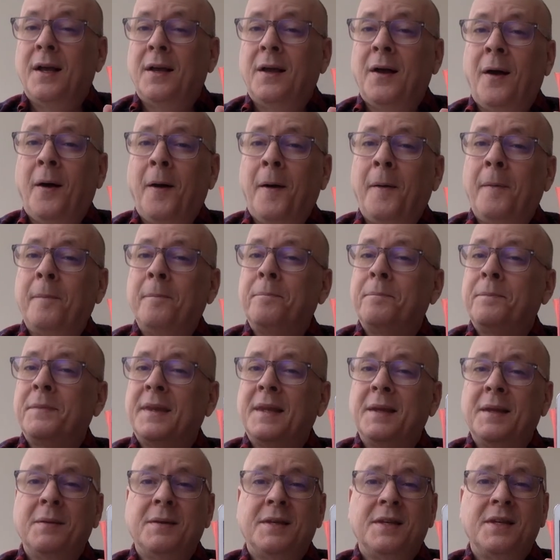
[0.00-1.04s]
Um,
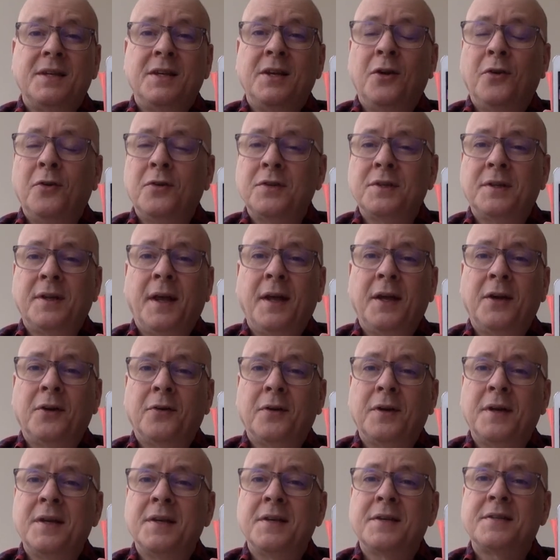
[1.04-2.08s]
years later,
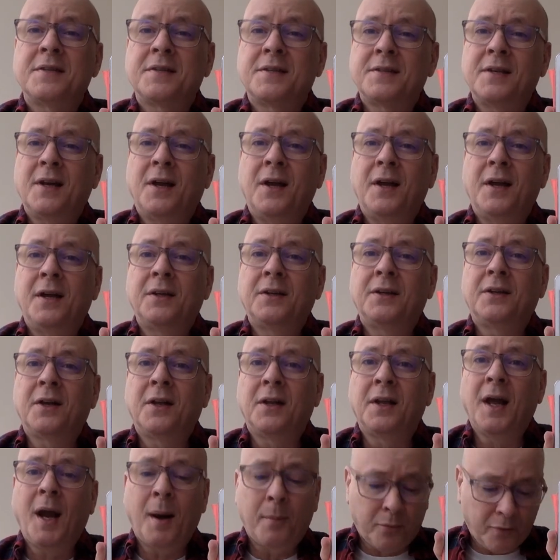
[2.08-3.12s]
his son,
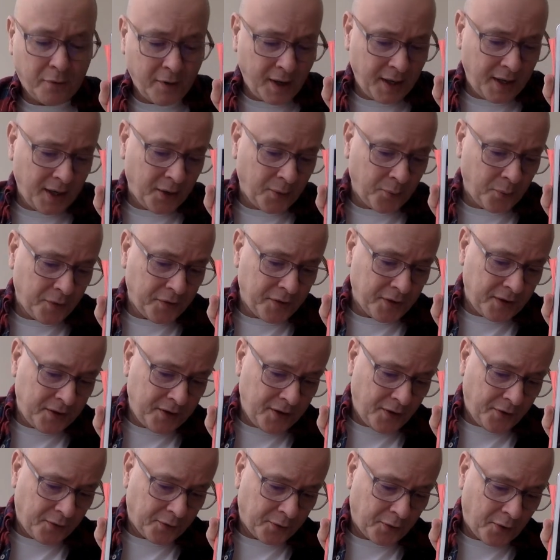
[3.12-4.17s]
collaborating with
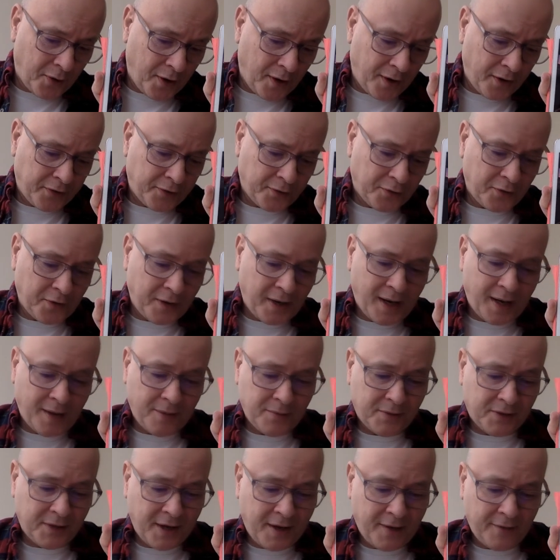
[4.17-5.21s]
another author
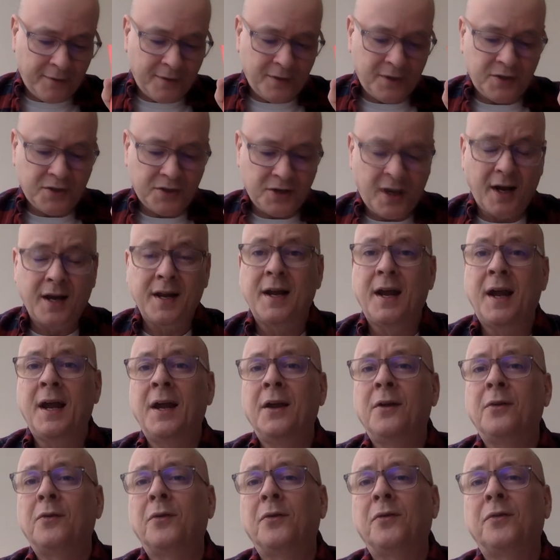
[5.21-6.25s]
named Kevin J.
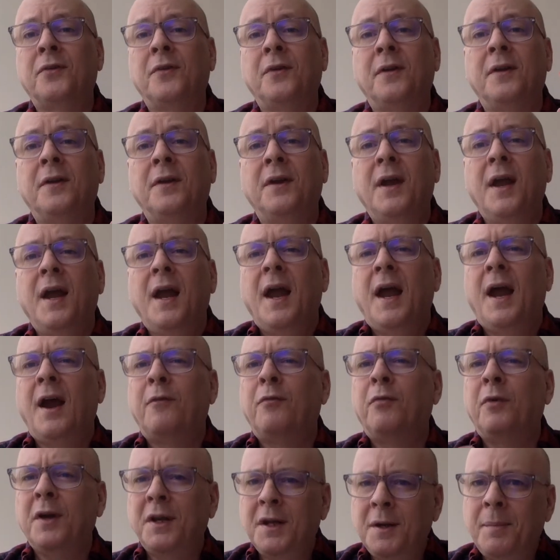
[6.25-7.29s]
Anderson,
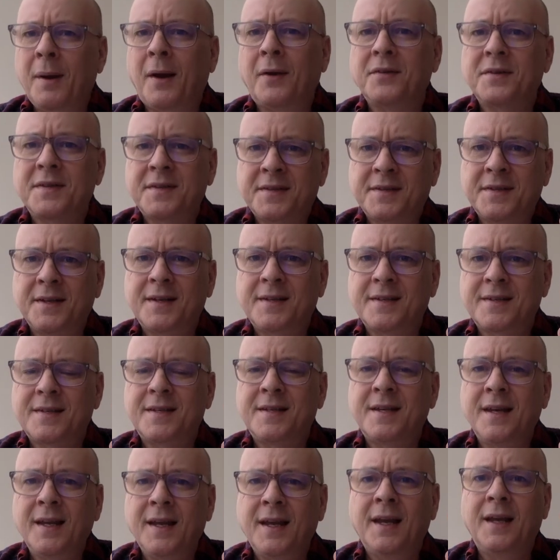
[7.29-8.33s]
have written about
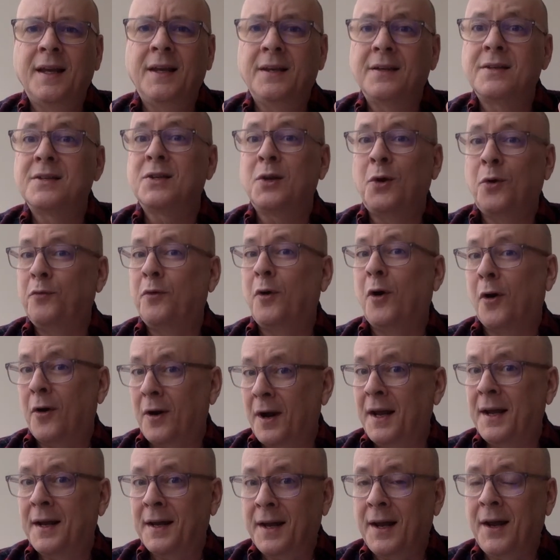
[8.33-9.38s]
sixteen so far,
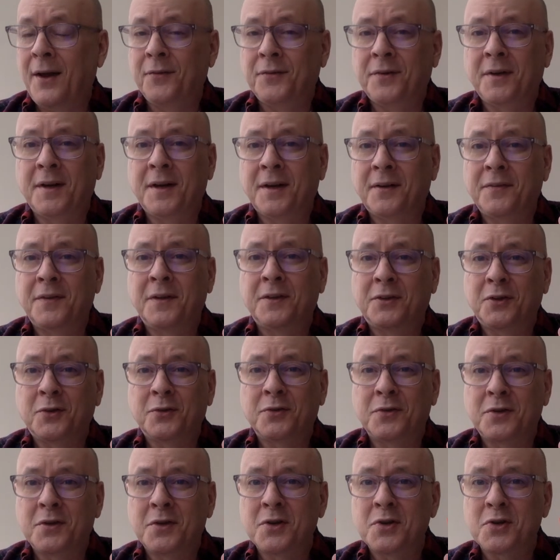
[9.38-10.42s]
and counting, I think
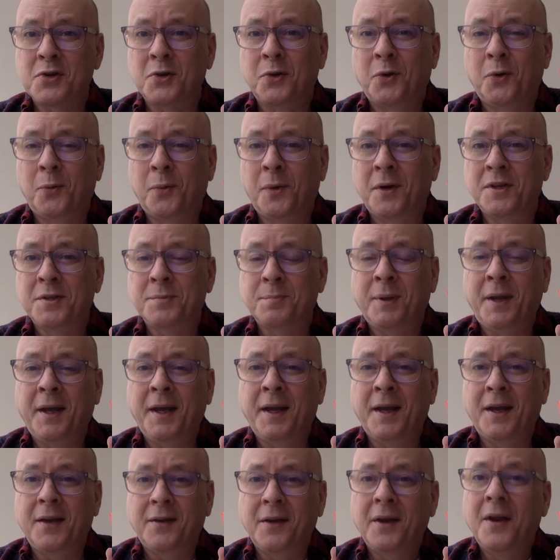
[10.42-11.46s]
there's additional ones
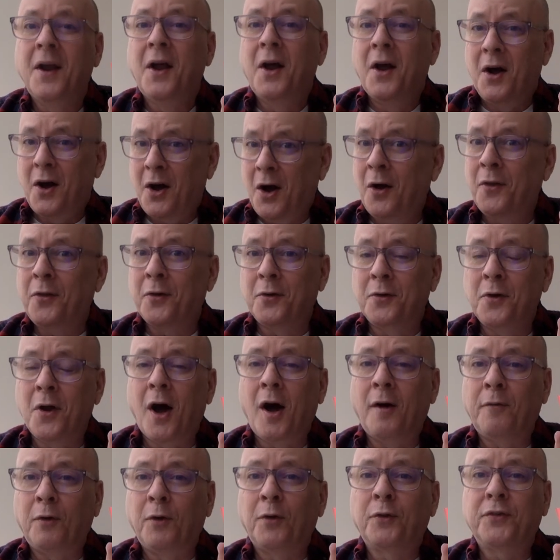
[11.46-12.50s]
planned, other
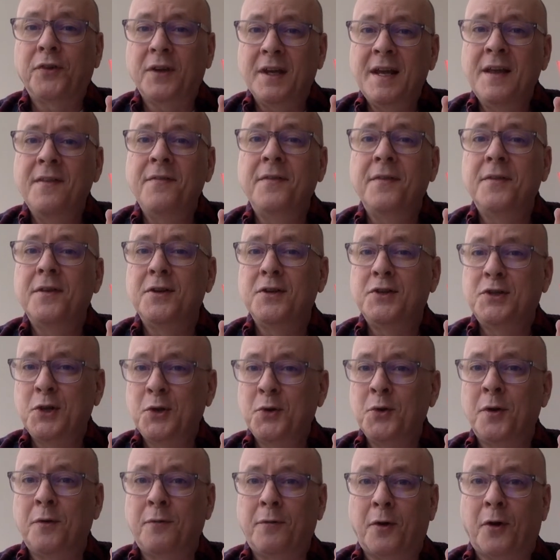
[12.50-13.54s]
novels in the
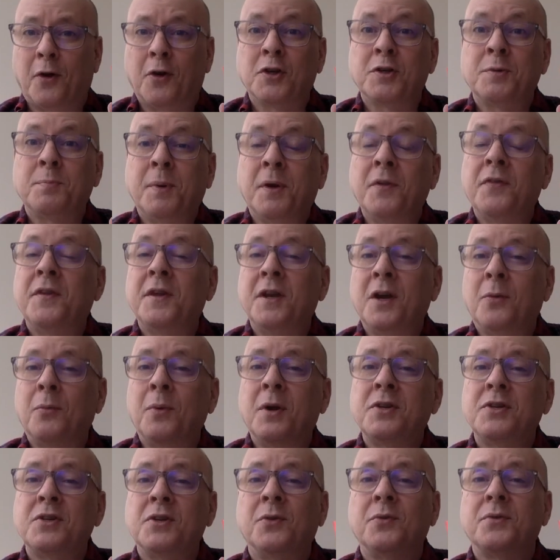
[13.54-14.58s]
Dune-iverse, but the
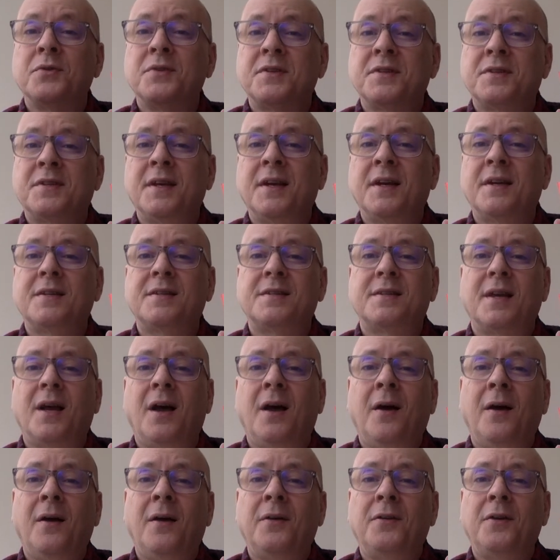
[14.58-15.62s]
original six
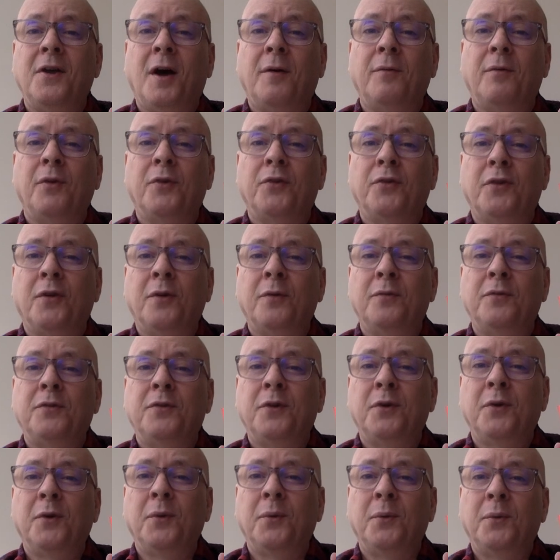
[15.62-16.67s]
uh, novels of
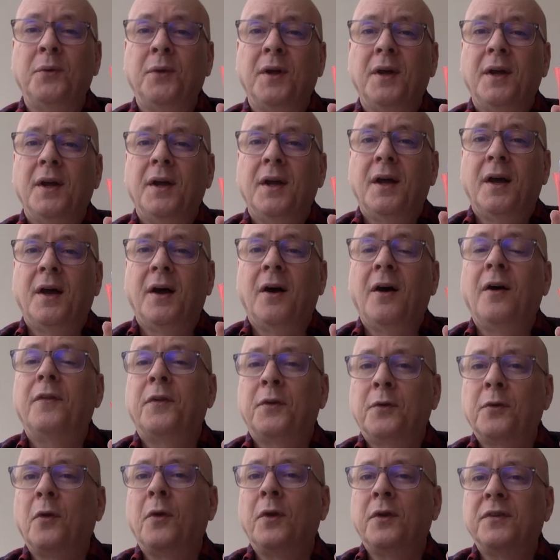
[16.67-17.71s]
Dune, uh,
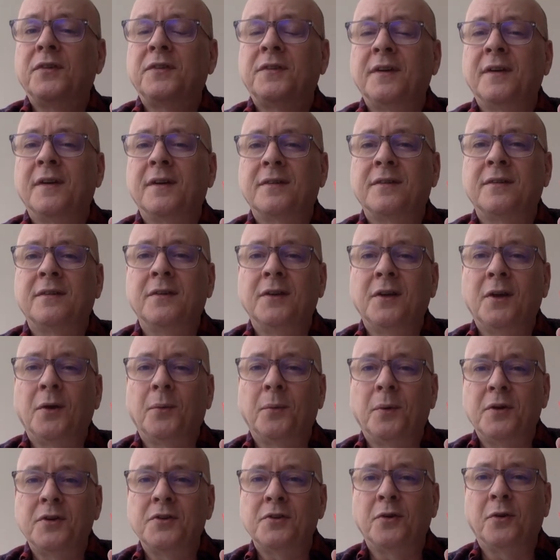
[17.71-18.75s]
there are only six in the
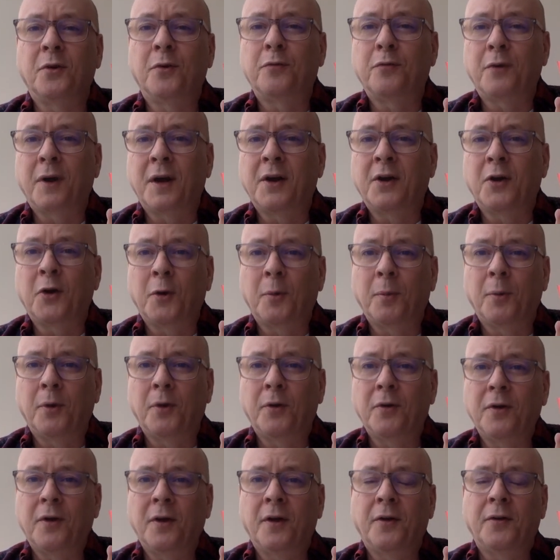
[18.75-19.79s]
original Frank
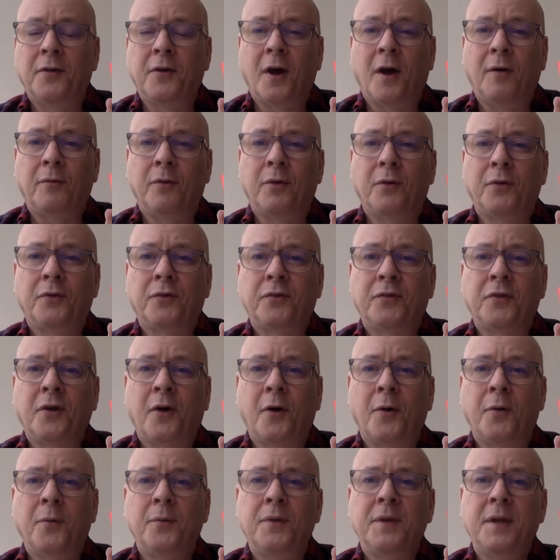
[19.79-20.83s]
Herbert uh, novels.
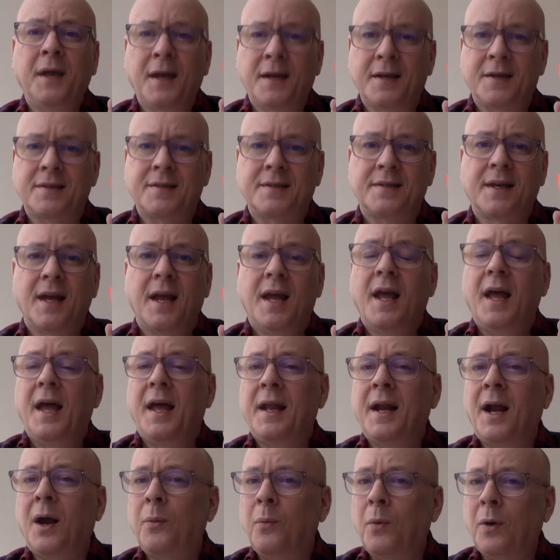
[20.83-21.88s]
So, yes,
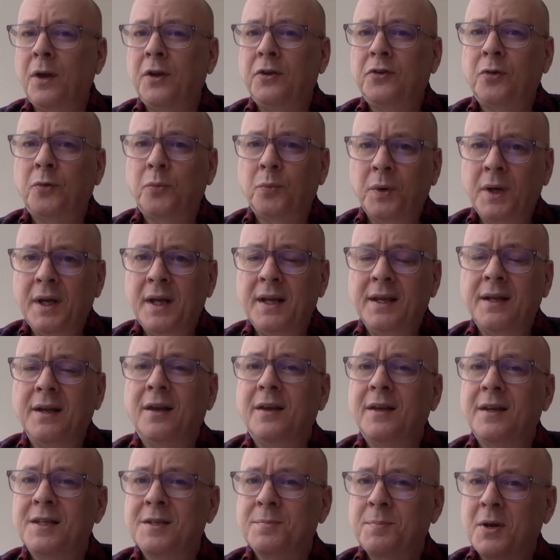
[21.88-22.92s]
and I wanted to read
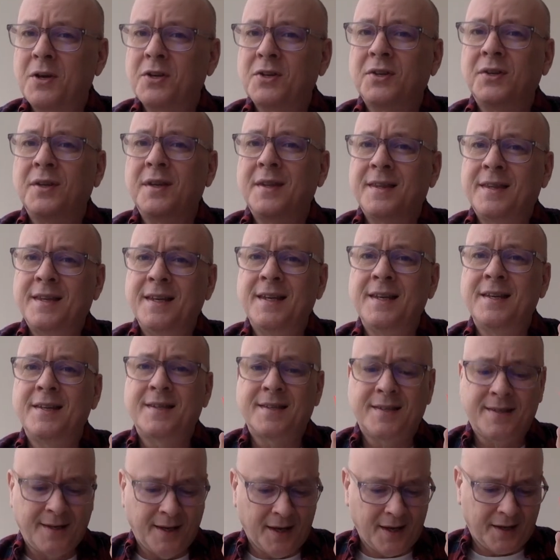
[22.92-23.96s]
especially these
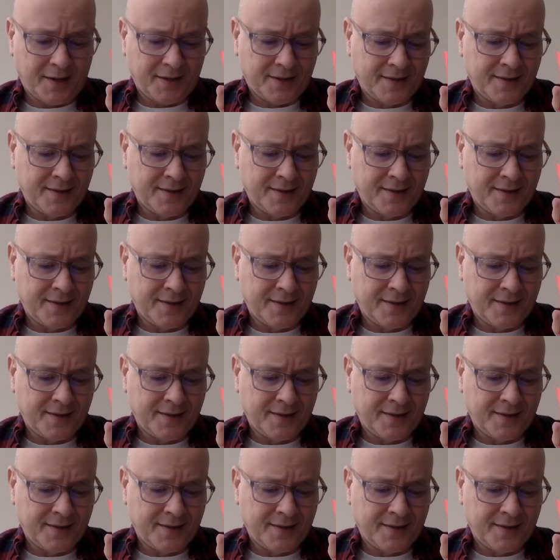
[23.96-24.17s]
six.